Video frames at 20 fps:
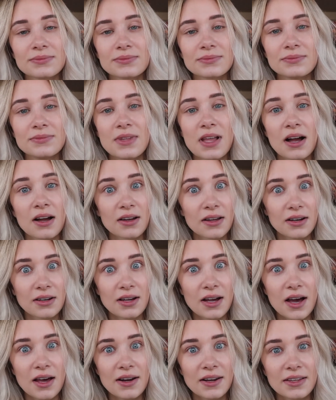not gonna
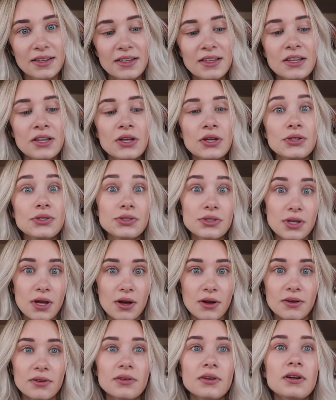cut it.
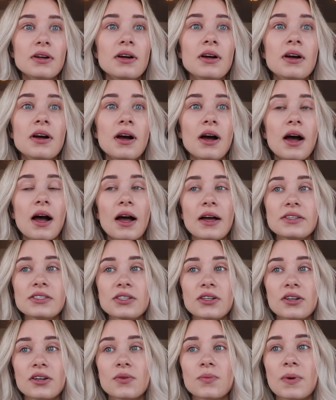So I
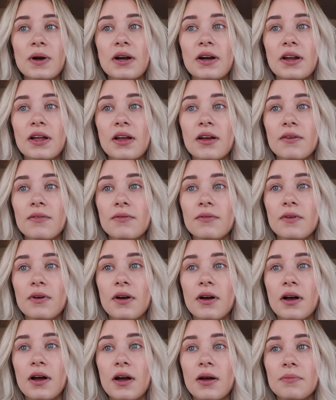started wearing
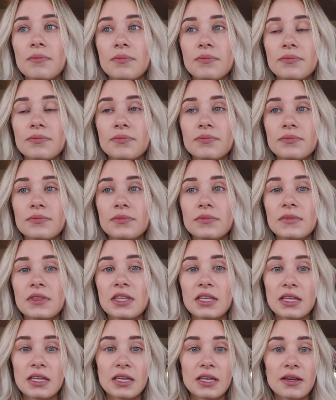
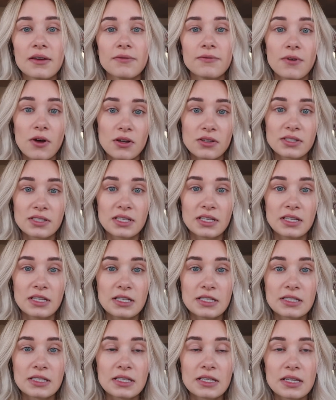the
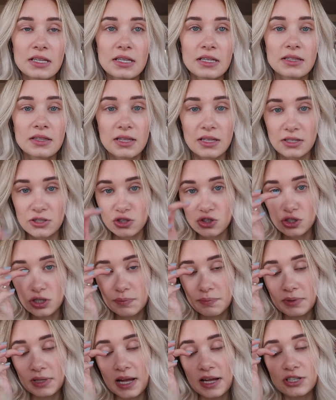falsies, the
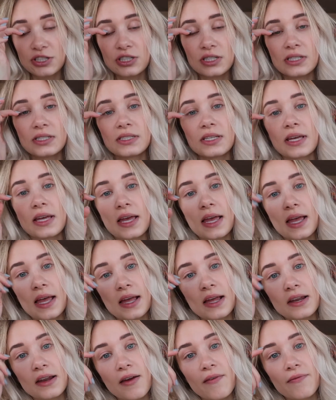strip lashes,
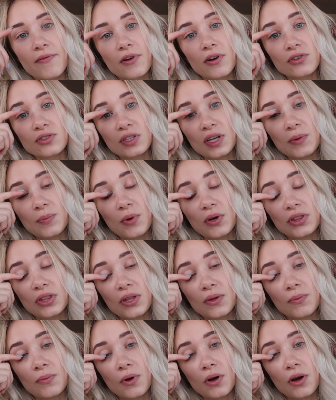and at first I put
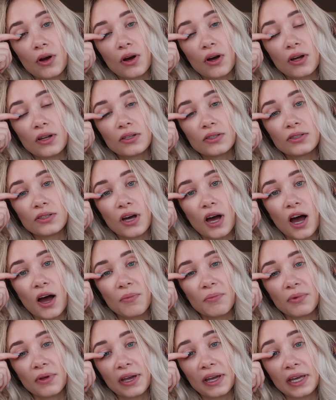them on
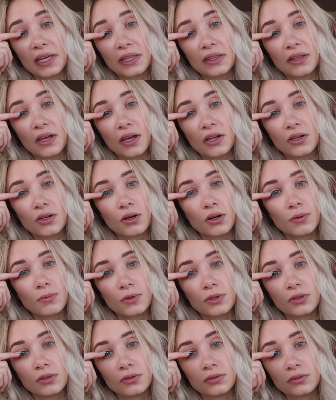top like a
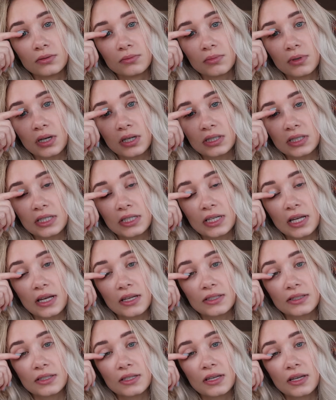normal person
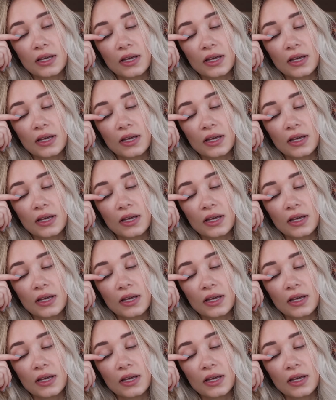does.